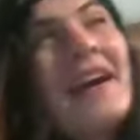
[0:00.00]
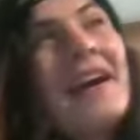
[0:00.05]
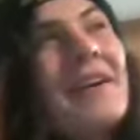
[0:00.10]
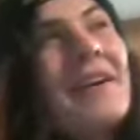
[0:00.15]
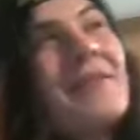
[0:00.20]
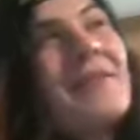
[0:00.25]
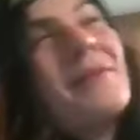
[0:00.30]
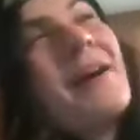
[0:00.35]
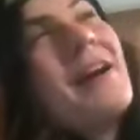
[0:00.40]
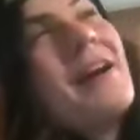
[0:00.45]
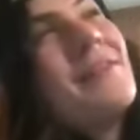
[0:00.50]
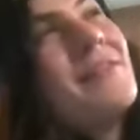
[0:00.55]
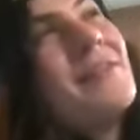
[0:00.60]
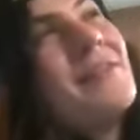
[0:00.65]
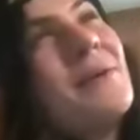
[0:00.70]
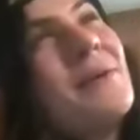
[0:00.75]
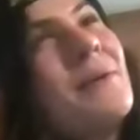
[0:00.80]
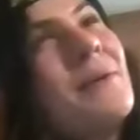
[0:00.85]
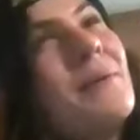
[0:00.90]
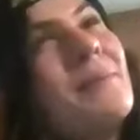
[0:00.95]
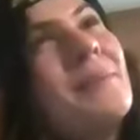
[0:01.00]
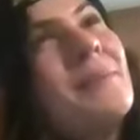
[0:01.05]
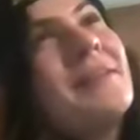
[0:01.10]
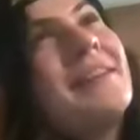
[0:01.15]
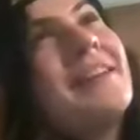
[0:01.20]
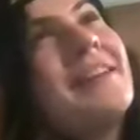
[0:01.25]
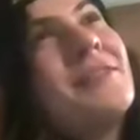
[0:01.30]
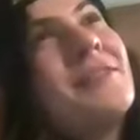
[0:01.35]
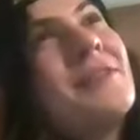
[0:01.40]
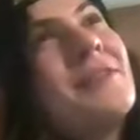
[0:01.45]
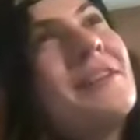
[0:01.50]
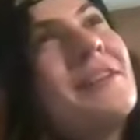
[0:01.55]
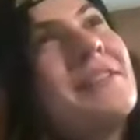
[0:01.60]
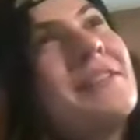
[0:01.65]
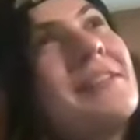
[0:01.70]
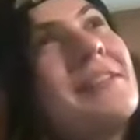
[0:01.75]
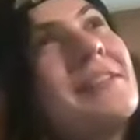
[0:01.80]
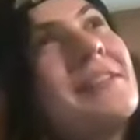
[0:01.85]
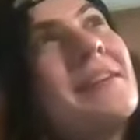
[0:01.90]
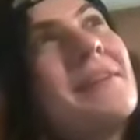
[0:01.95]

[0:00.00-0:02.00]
arrive at home and I try to take